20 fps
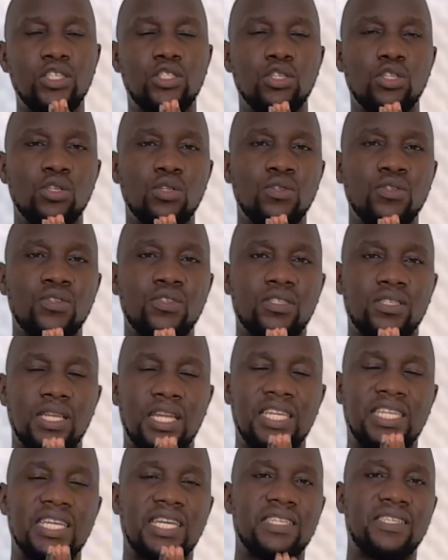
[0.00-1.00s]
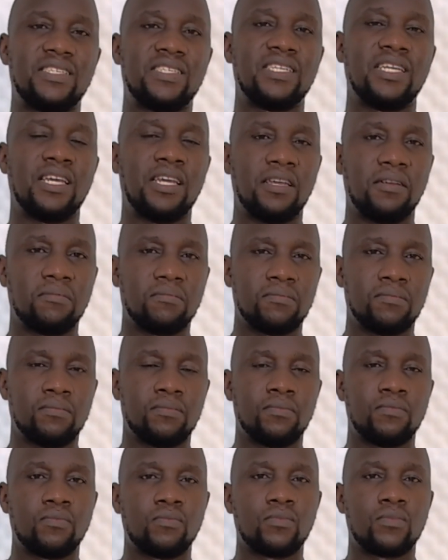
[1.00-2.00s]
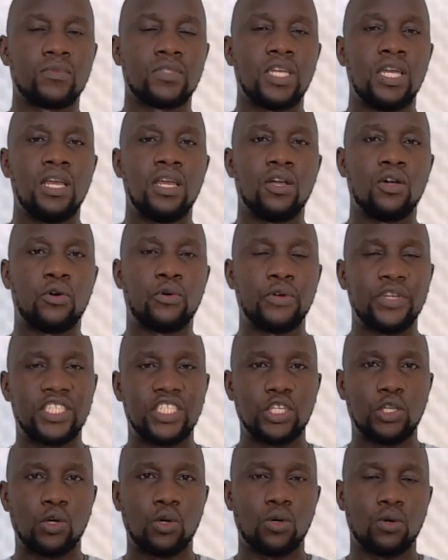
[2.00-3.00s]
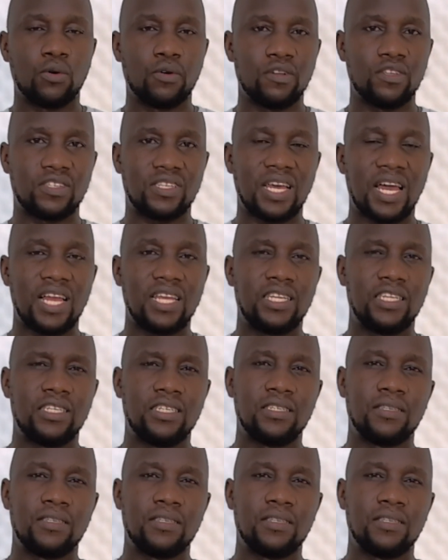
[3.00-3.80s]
use, let us say, critical research